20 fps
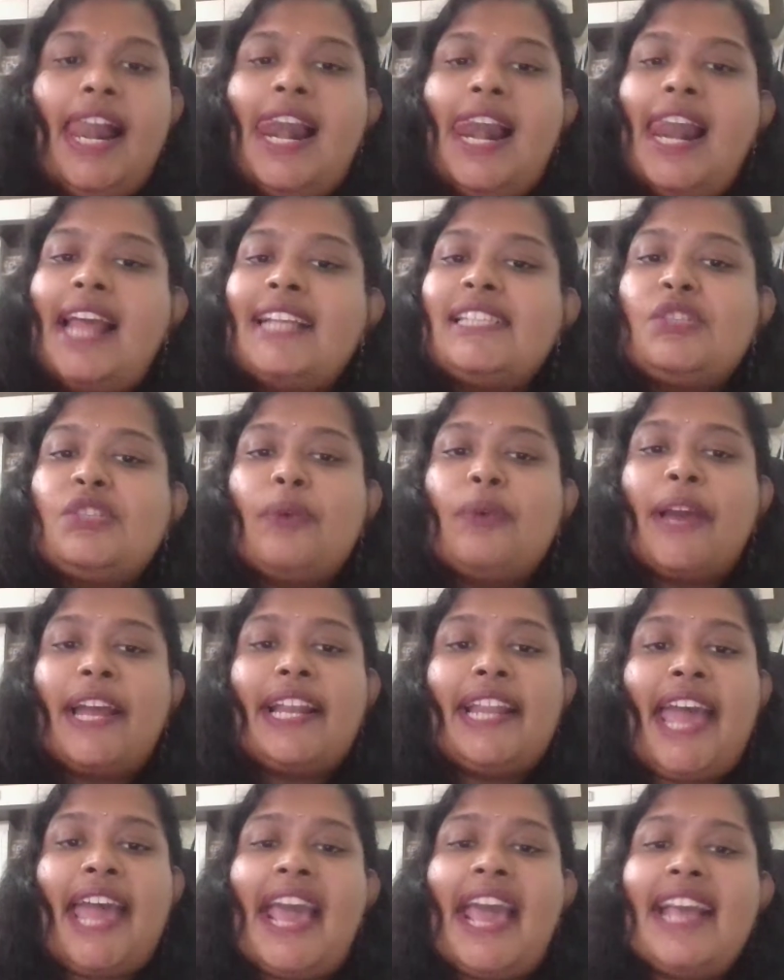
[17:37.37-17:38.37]
Let's look
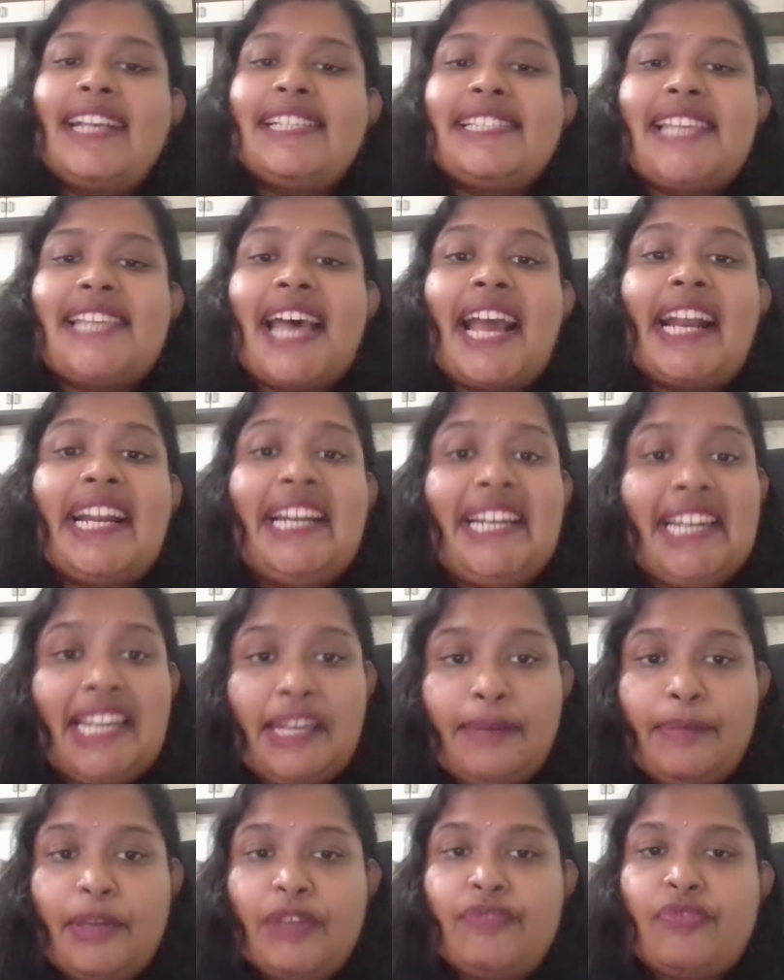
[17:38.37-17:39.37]
at the exact
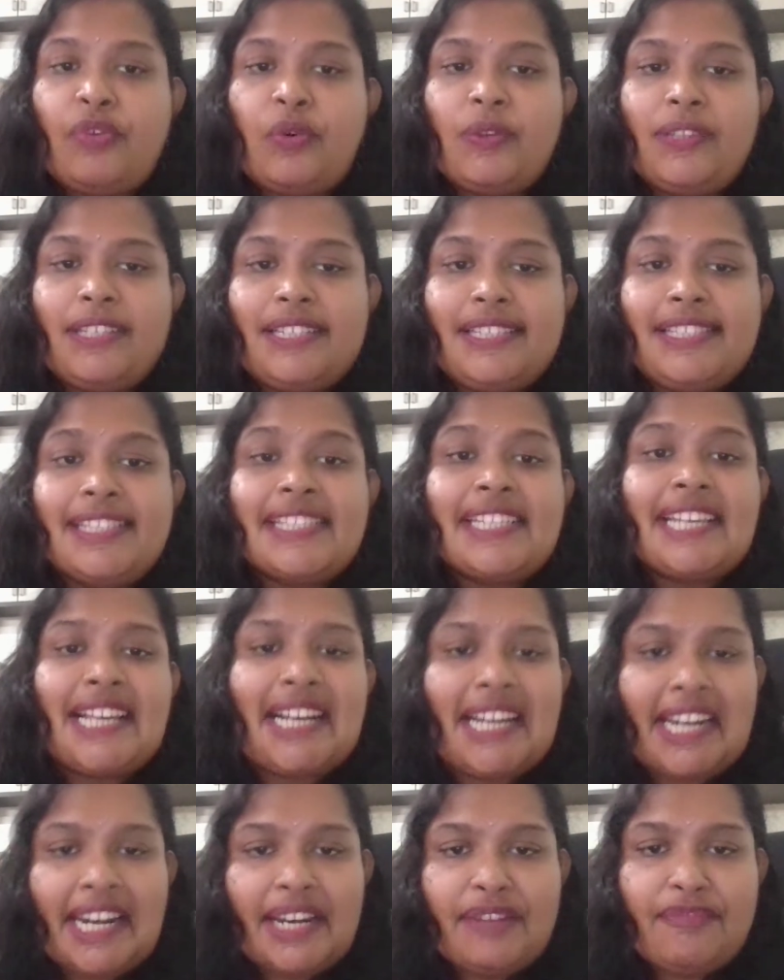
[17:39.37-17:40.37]
limit for this
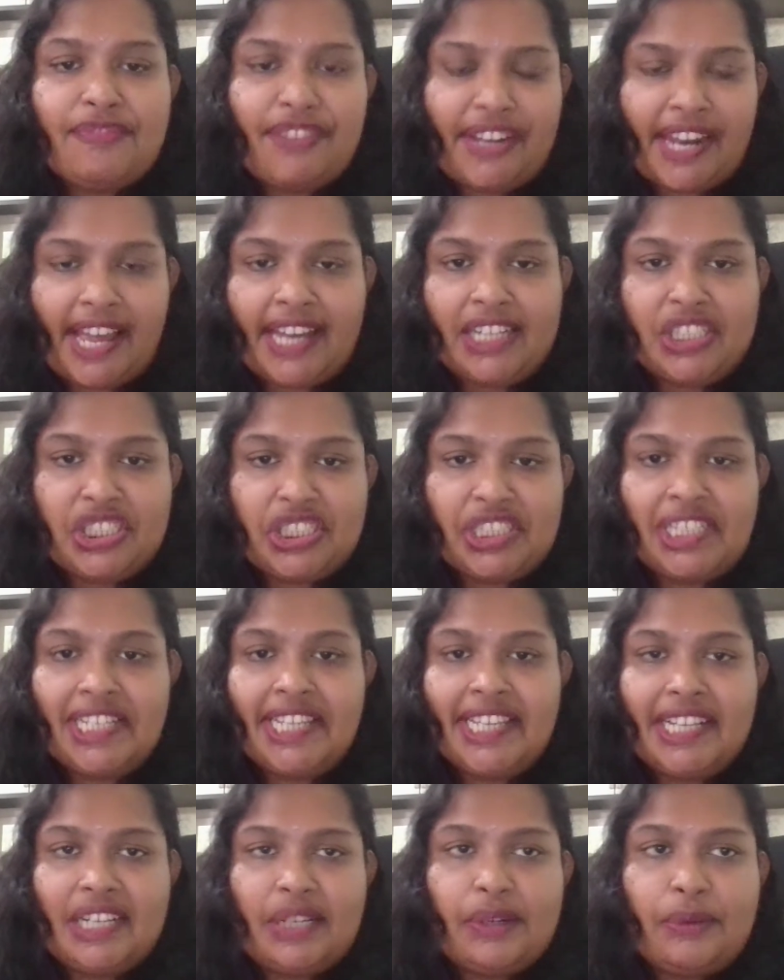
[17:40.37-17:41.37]
current financial
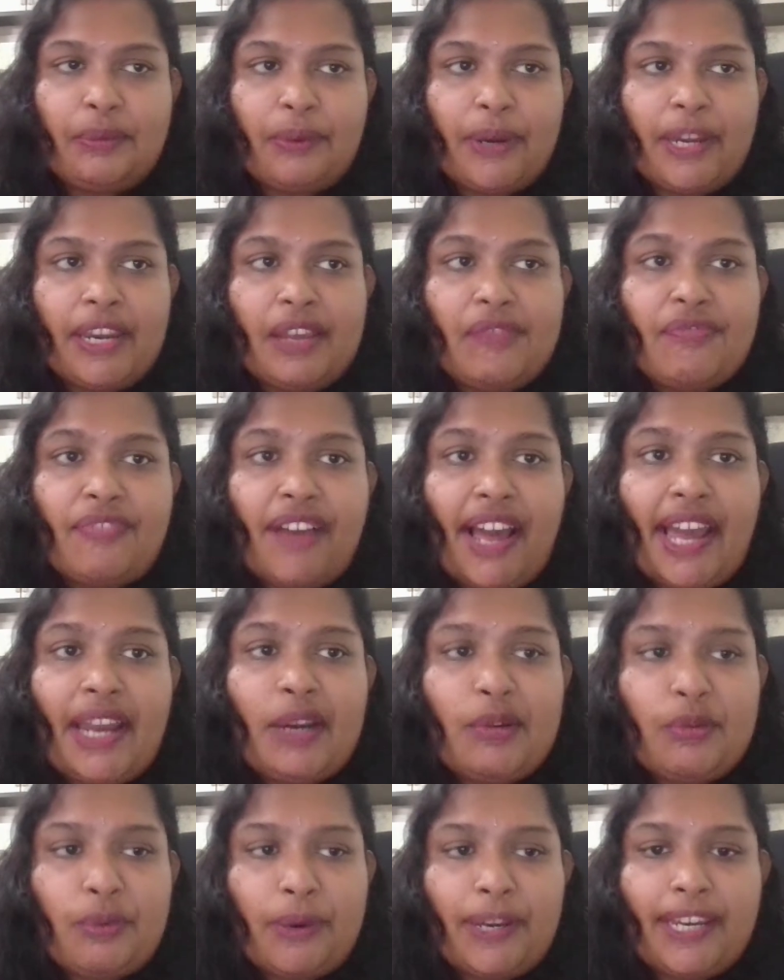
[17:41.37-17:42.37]
year
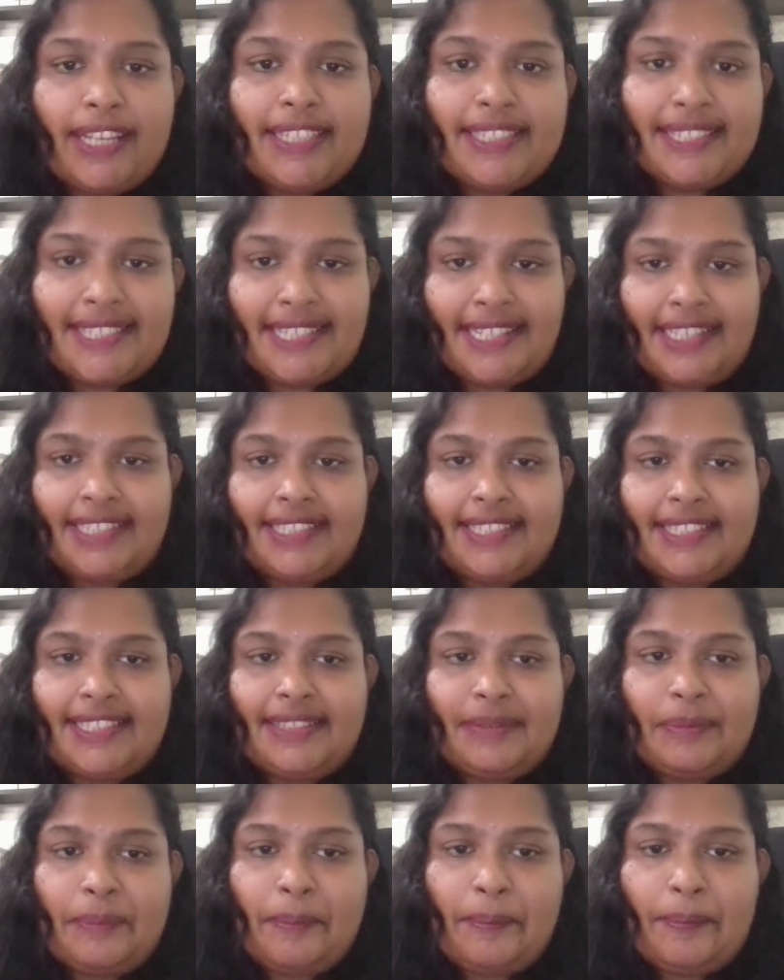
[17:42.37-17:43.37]

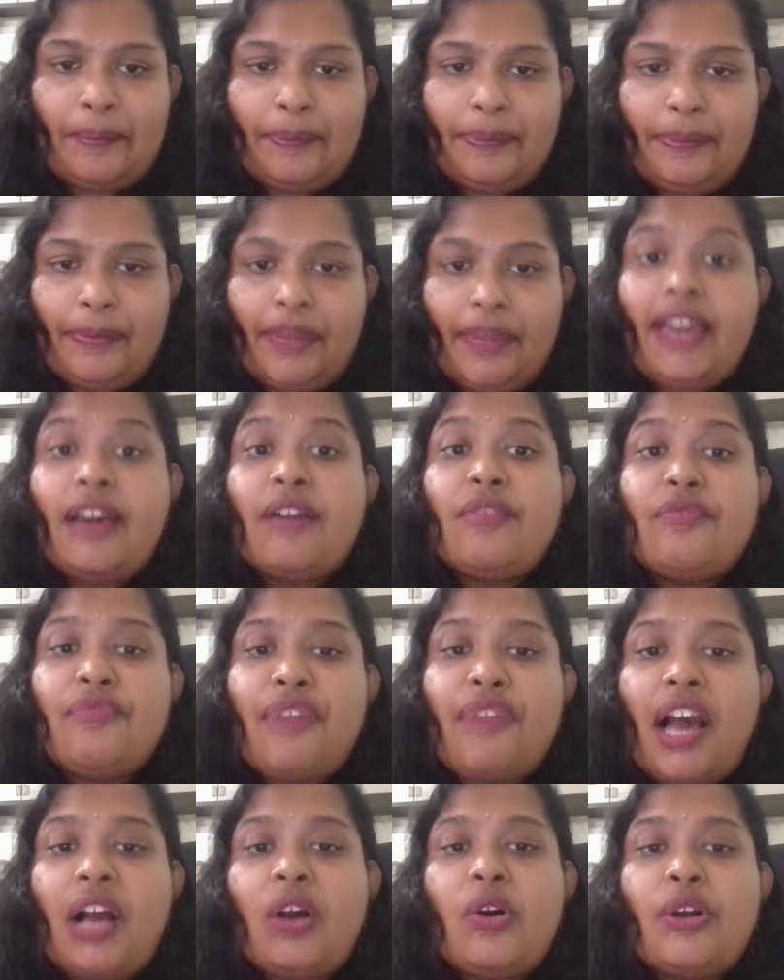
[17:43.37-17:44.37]
25-26.
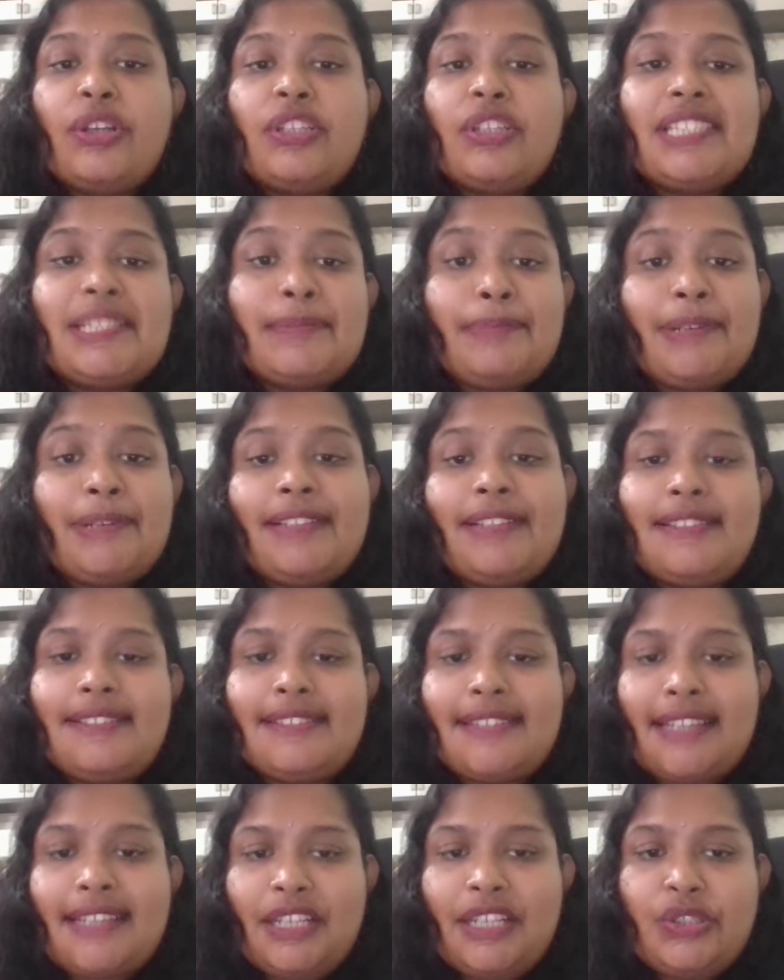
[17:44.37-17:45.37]
We are going to split
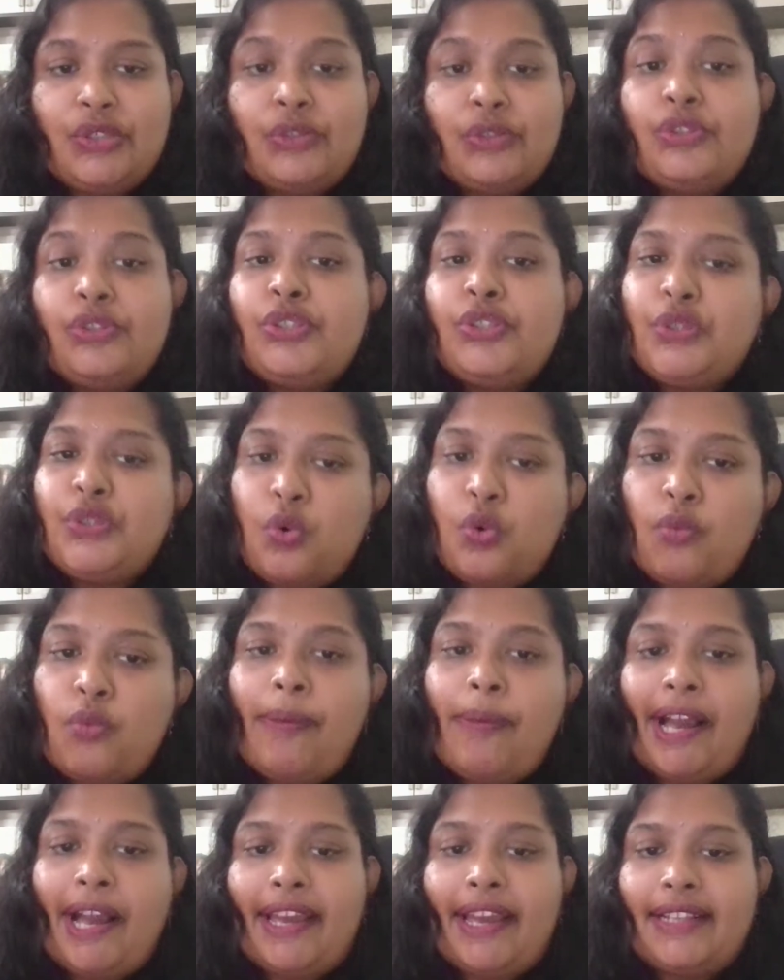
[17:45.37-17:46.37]
this into two
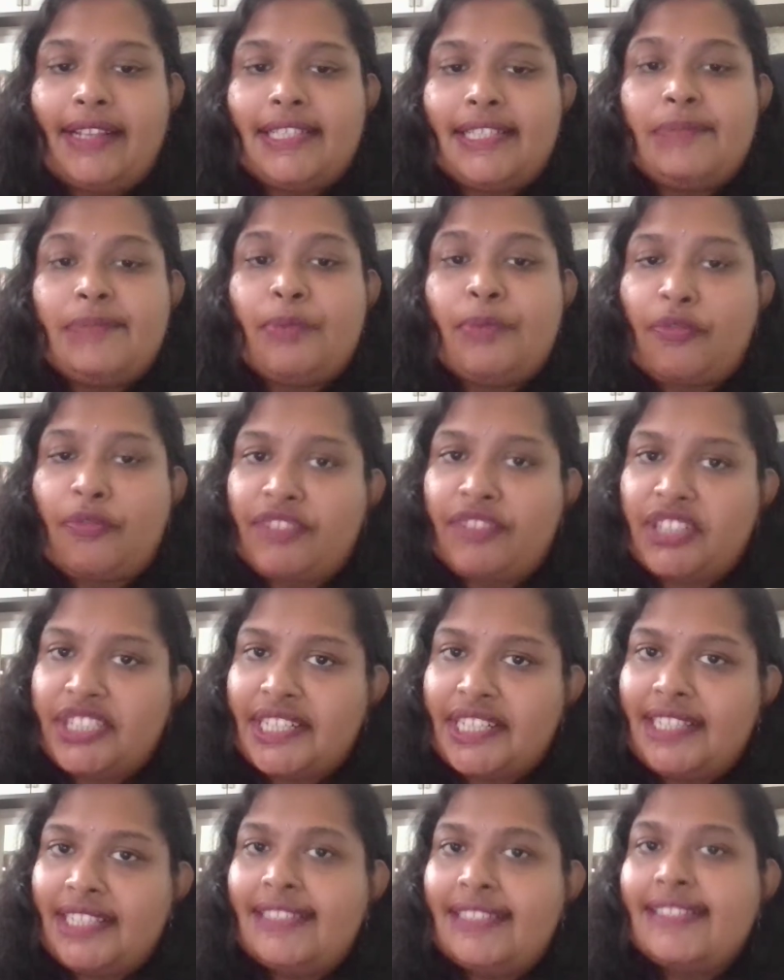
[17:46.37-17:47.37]
buckets,
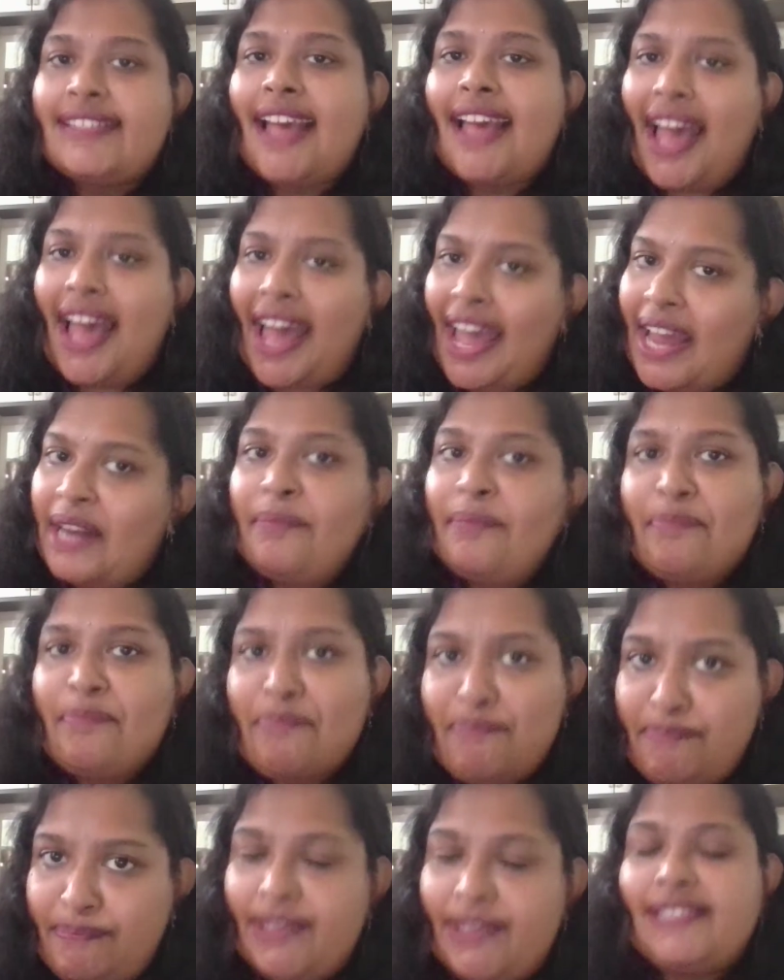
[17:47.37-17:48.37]
professionals and
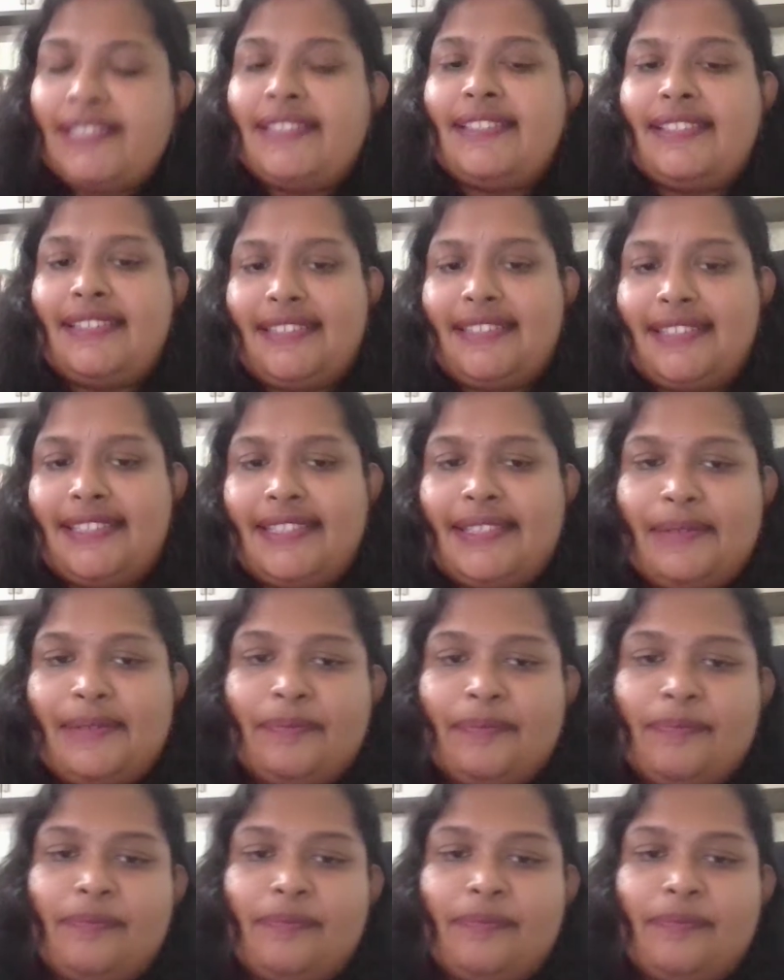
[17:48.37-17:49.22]
business.